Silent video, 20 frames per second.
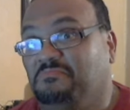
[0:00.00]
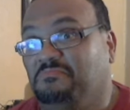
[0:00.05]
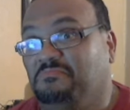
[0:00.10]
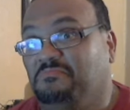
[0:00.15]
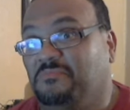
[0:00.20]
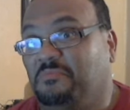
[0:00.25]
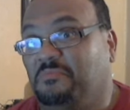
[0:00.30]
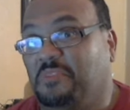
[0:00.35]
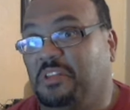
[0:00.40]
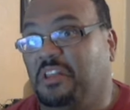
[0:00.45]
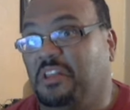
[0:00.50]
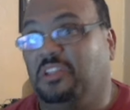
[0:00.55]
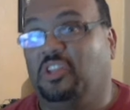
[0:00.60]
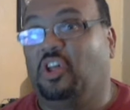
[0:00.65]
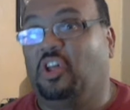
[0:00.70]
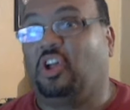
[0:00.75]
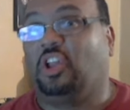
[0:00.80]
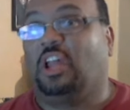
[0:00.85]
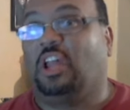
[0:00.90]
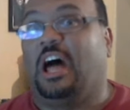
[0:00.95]
I mean, it
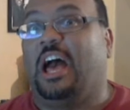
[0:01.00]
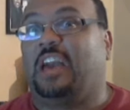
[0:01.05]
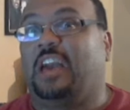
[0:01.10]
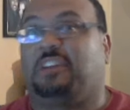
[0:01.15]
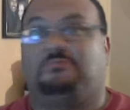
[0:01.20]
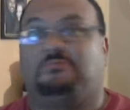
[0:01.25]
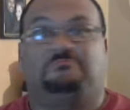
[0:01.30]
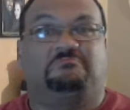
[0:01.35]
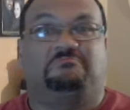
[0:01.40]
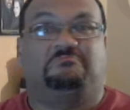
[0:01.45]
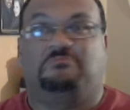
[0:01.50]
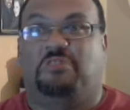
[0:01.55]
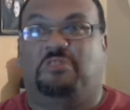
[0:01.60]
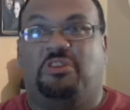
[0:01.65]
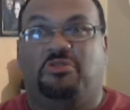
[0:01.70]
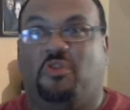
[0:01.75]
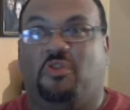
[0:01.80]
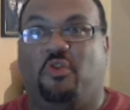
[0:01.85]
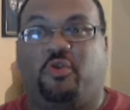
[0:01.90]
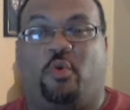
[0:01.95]
looked like
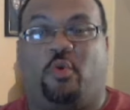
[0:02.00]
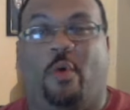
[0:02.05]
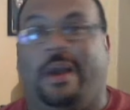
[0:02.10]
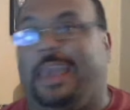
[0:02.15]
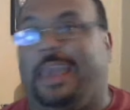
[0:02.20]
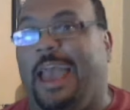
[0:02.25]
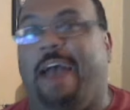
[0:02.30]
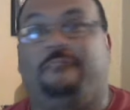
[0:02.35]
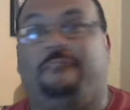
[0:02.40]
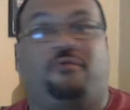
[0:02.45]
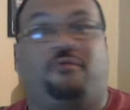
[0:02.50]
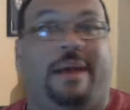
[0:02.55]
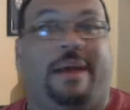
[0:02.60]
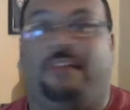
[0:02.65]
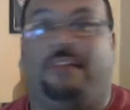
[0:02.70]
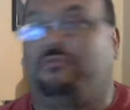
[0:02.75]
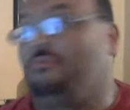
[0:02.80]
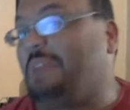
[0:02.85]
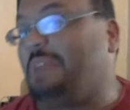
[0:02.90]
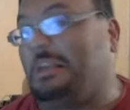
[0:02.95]
an earthquake
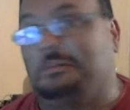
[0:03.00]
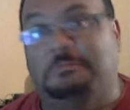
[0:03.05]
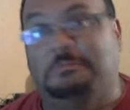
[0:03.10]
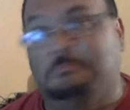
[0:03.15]
aftermath to me.